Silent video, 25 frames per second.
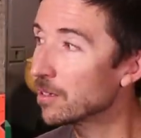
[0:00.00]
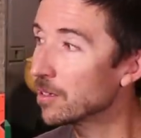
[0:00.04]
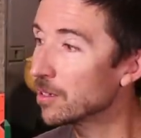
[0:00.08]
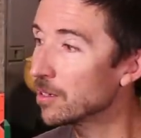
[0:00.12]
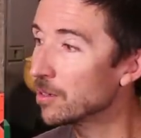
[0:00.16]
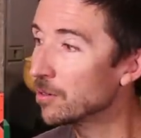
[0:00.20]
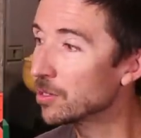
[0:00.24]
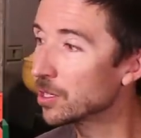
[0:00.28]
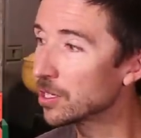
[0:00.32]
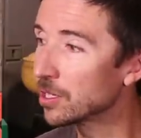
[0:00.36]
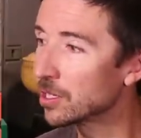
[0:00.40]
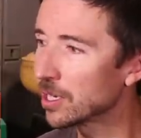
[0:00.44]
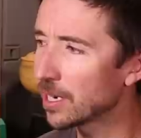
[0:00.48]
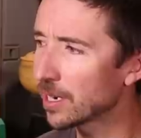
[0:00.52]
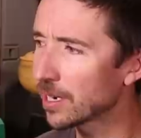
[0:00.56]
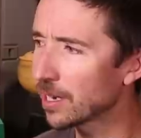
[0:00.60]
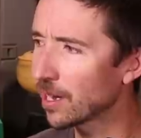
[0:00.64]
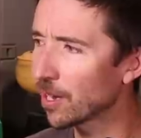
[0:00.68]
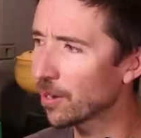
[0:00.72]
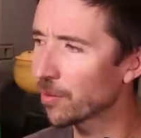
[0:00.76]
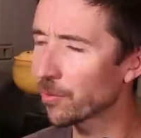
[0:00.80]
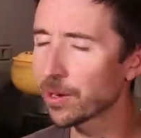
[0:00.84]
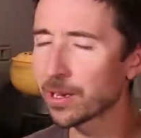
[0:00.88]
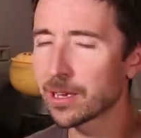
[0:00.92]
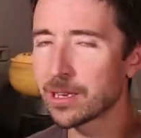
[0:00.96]
you should check
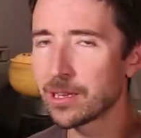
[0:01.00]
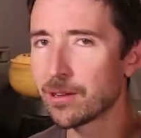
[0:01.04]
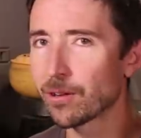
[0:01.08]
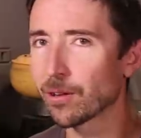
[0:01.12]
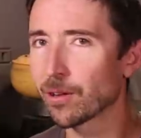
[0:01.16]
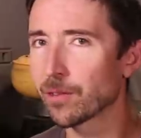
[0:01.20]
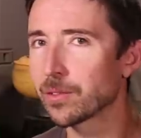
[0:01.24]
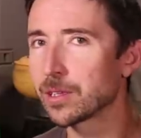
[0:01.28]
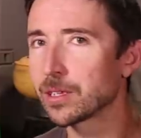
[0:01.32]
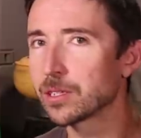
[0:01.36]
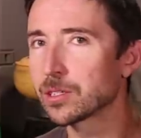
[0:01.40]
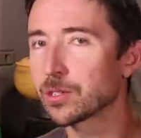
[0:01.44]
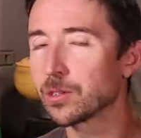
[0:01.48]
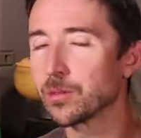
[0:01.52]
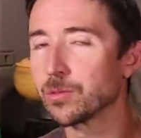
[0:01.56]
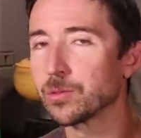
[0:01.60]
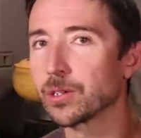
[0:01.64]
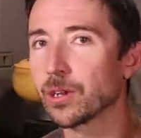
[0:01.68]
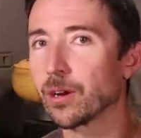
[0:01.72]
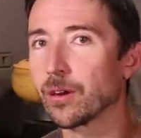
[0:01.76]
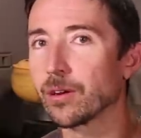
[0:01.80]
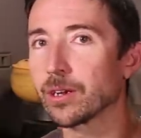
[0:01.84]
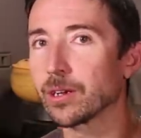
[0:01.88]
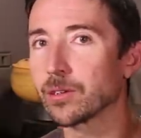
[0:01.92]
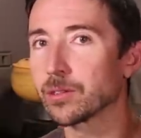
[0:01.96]
out right here on these two
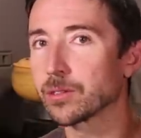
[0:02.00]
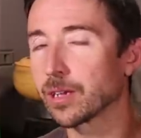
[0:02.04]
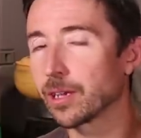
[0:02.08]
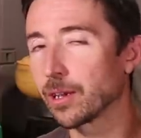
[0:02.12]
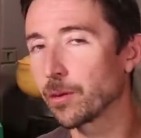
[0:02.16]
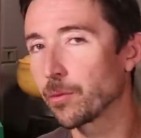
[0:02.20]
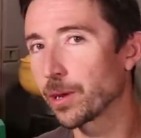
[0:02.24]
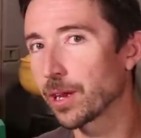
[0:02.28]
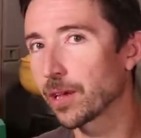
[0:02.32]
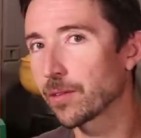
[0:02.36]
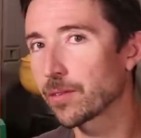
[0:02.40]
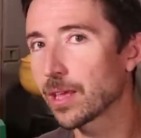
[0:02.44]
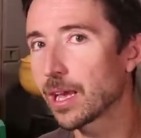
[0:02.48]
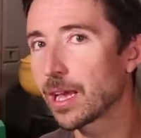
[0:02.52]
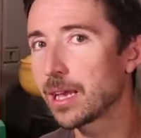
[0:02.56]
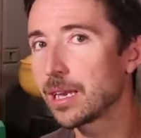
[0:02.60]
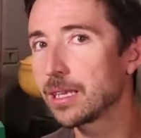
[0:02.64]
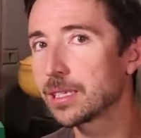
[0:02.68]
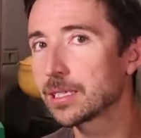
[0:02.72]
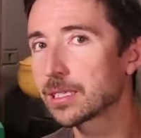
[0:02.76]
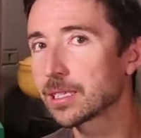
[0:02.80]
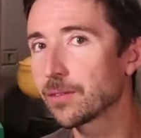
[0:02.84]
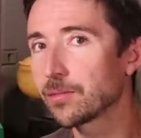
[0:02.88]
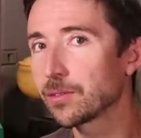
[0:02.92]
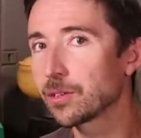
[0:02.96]
targets. Okay, we got the
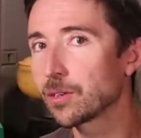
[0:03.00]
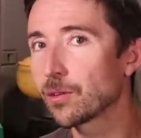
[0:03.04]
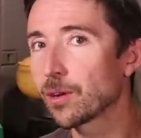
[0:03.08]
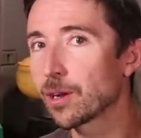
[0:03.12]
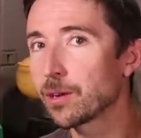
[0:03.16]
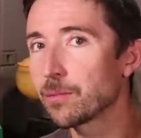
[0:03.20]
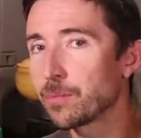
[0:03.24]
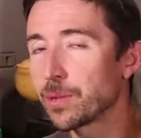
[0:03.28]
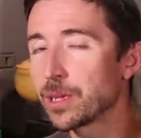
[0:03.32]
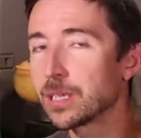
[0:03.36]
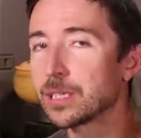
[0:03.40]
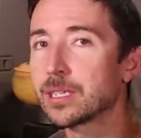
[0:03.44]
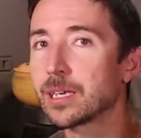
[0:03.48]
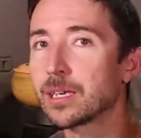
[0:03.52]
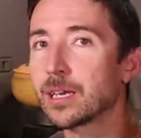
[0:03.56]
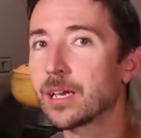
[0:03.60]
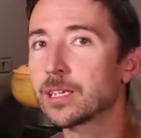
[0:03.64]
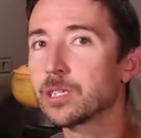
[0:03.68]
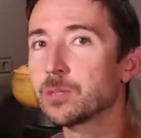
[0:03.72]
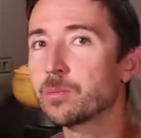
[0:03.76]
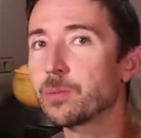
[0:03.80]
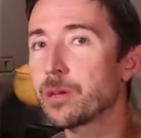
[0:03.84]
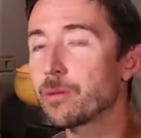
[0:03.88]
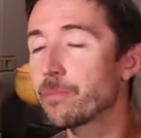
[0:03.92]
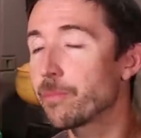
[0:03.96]
eighty-seven grain B T
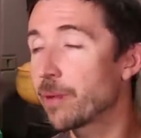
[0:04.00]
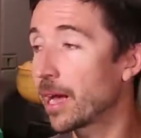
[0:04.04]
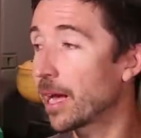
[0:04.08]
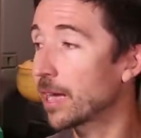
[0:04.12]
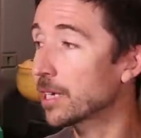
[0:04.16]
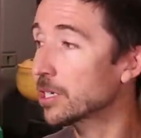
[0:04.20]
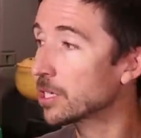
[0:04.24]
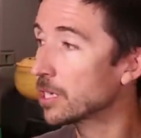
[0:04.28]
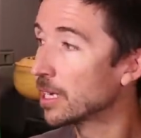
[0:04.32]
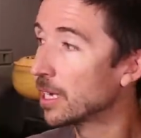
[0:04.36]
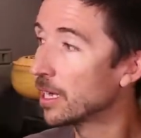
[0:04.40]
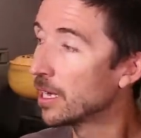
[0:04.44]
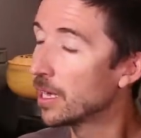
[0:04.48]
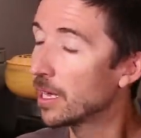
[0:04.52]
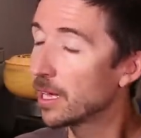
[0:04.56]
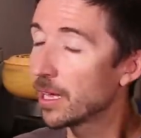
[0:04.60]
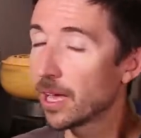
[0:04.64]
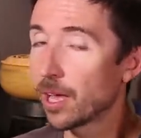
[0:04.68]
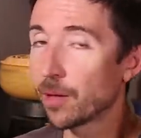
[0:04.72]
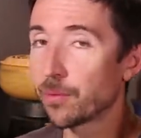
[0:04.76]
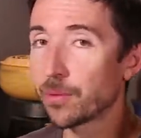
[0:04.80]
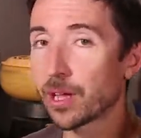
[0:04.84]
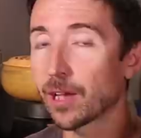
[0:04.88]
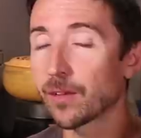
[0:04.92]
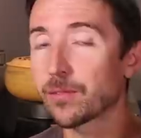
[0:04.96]
H P match,
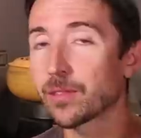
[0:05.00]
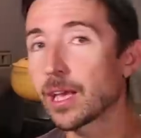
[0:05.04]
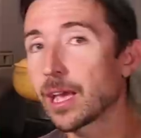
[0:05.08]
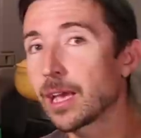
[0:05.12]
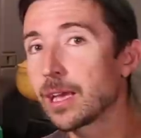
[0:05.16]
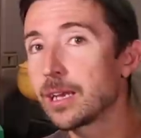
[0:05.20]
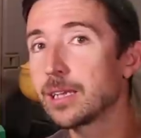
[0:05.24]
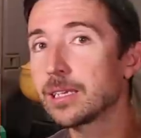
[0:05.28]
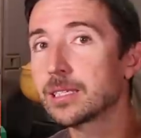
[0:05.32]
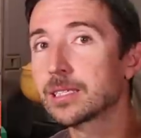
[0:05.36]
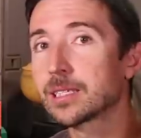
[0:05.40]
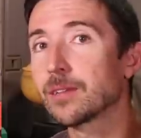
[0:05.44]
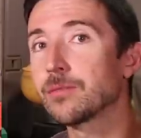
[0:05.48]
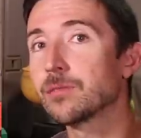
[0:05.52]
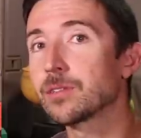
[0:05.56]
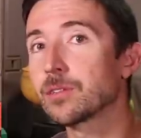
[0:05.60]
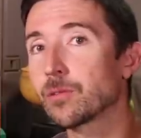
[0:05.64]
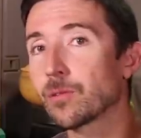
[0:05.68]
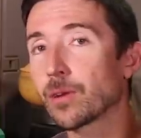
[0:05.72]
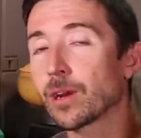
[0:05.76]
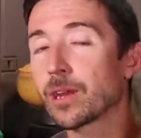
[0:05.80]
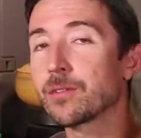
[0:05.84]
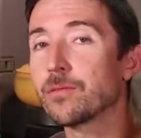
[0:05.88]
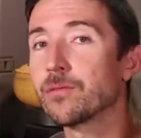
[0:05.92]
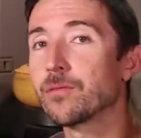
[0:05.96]
and we have the eighty-seven
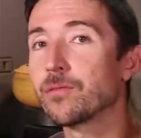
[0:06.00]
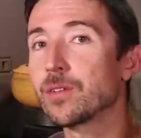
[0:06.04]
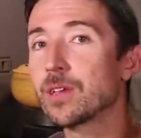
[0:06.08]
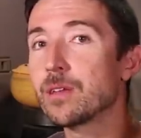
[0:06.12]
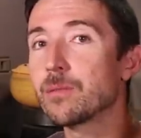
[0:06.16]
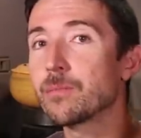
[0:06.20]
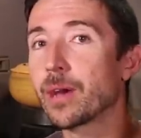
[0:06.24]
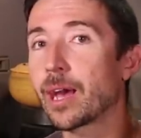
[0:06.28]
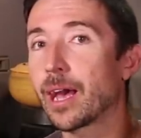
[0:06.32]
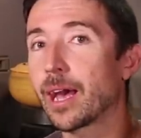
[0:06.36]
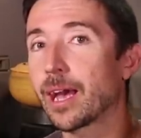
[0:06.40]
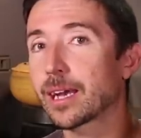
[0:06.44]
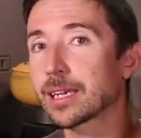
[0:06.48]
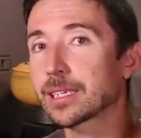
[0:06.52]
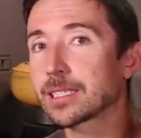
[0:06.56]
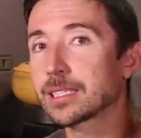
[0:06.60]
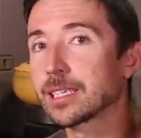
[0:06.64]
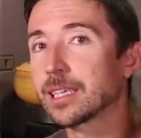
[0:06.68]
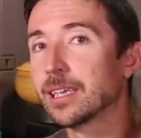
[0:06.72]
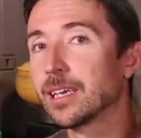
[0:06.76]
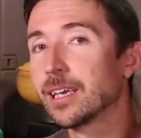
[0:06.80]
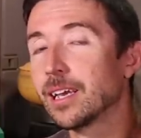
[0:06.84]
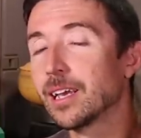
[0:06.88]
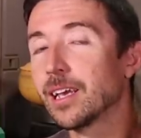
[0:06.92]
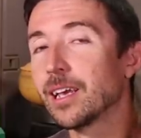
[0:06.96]
grain V
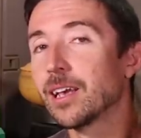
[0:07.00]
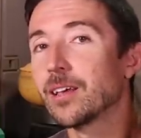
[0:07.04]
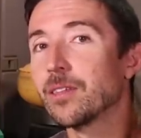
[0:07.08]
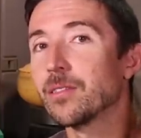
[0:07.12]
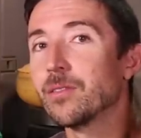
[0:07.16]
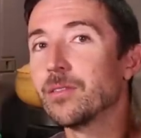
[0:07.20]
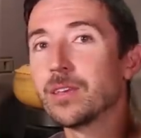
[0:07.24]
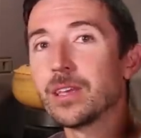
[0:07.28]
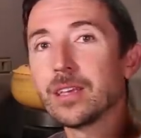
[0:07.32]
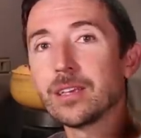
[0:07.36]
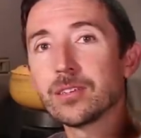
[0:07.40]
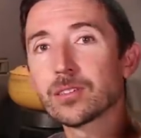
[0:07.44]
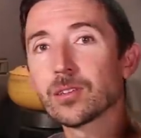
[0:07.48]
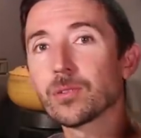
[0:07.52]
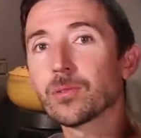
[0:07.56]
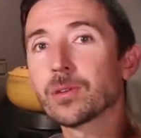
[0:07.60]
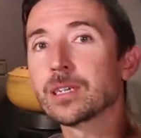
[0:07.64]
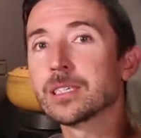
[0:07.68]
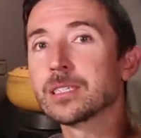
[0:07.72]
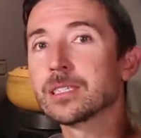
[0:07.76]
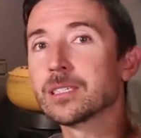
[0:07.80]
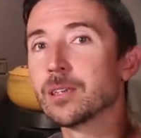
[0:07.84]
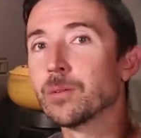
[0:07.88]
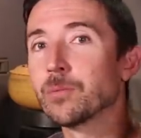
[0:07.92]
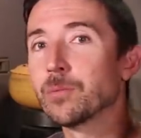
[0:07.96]
MAX. These are
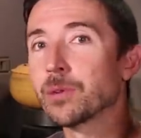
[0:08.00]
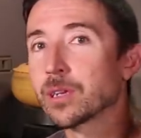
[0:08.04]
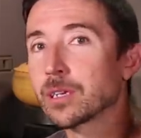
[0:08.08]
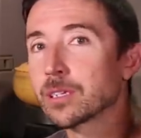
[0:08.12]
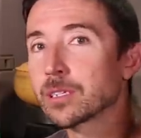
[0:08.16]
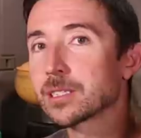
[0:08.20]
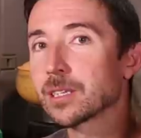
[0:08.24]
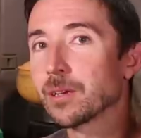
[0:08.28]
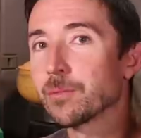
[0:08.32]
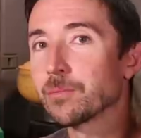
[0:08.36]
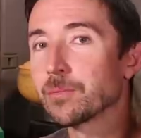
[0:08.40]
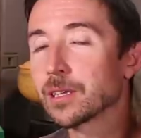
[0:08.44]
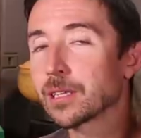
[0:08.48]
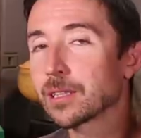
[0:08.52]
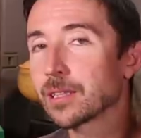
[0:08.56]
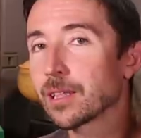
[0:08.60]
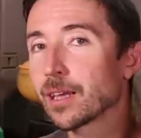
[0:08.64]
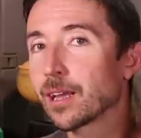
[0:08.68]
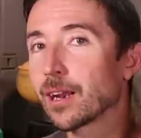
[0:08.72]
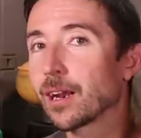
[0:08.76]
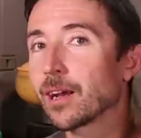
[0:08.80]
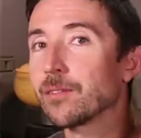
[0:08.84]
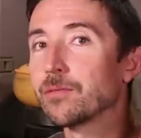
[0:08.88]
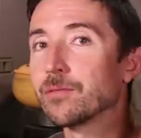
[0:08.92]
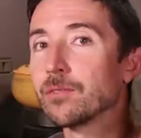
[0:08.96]
exhibiting something
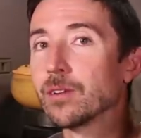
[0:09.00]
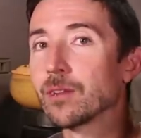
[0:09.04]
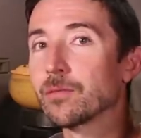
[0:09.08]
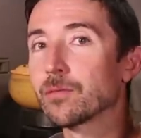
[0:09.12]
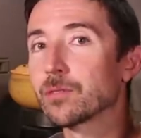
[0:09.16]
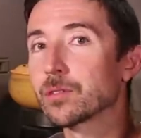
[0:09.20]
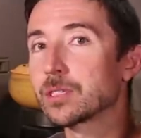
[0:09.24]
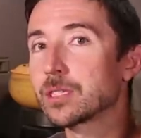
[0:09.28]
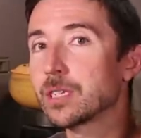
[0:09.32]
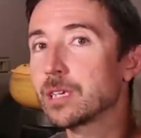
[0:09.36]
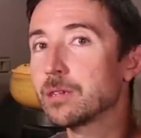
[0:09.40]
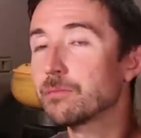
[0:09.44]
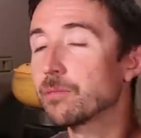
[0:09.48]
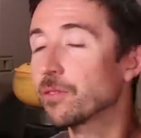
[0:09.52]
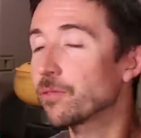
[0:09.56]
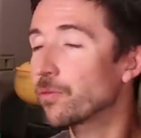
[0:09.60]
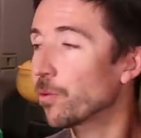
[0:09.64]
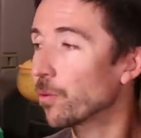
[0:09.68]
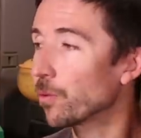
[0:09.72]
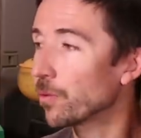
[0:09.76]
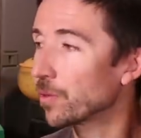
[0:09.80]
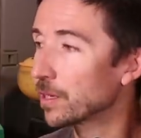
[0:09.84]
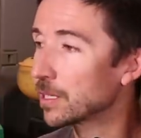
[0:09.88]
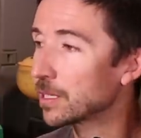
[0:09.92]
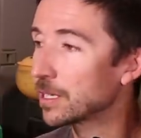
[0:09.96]
that I've never seen
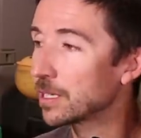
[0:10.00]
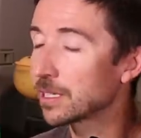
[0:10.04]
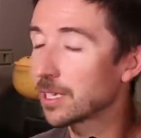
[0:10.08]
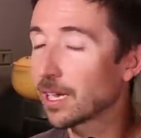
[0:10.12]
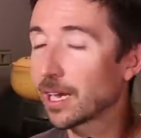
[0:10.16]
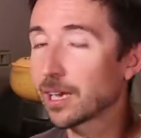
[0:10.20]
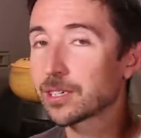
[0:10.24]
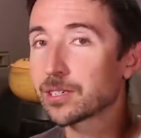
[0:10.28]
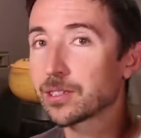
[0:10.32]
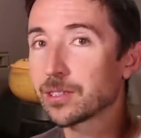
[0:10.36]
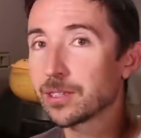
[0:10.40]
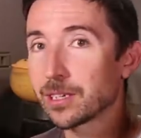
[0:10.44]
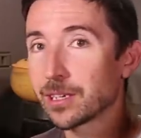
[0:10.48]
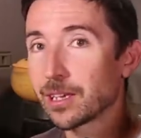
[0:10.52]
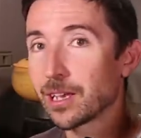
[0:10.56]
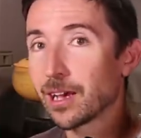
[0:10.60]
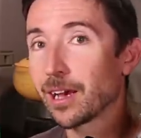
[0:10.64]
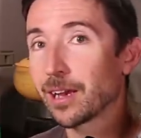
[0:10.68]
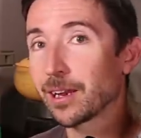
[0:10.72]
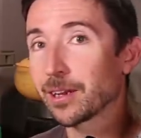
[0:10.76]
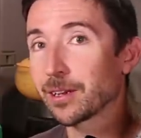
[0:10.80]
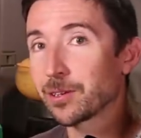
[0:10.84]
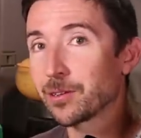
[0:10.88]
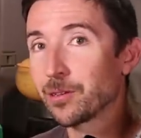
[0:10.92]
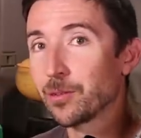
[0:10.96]
before. This is actually
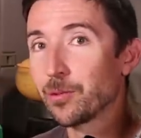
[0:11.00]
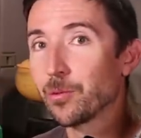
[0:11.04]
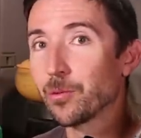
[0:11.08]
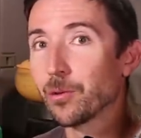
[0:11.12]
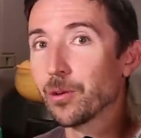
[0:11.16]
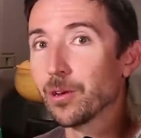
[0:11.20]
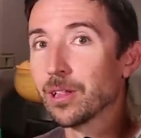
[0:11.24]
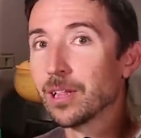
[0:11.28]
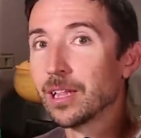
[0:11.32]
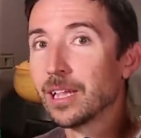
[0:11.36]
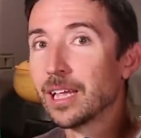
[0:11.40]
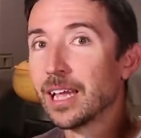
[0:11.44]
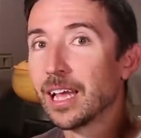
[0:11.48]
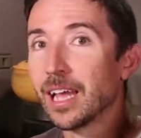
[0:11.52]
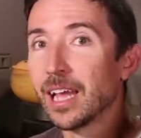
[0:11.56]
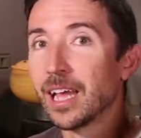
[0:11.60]
kind of cool.